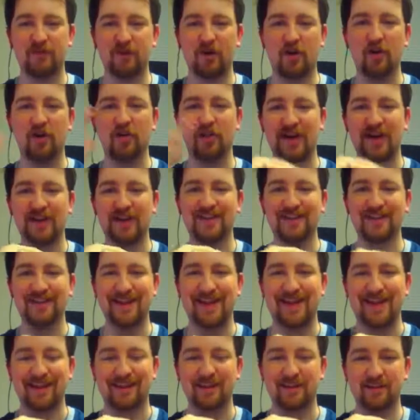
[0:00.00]
followed that
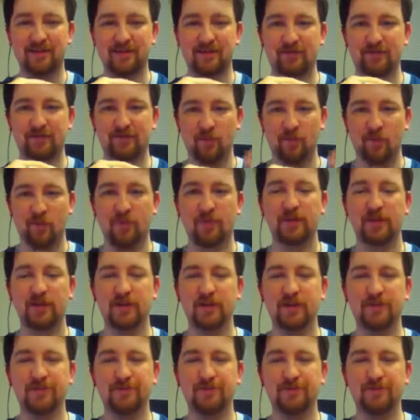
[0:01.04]
exact formula.